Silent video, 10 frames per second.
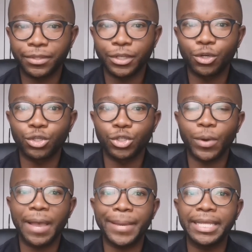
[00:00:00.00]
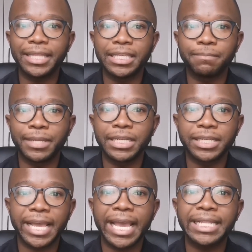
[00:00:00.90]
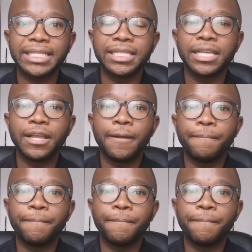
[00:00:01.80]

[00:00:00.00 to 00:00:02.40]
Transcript: You know, so I made these miniature hats